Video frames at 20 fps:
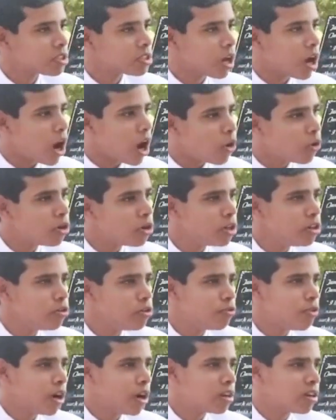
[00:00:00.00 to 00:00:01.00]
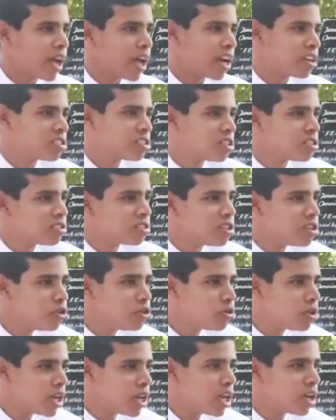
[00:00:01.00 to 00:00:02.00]
So what actions did
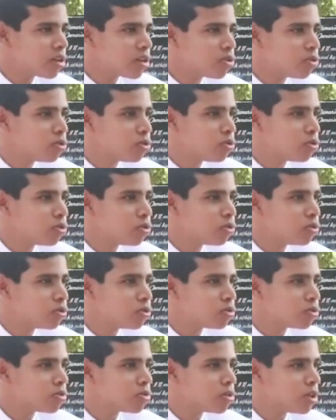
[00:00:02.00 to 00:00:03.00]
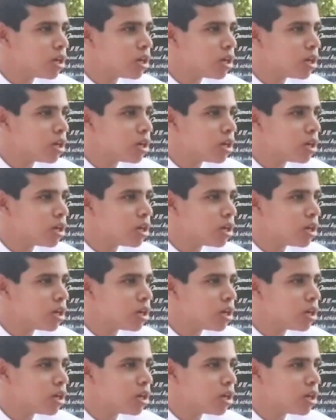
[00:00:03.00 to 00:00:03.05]
you take to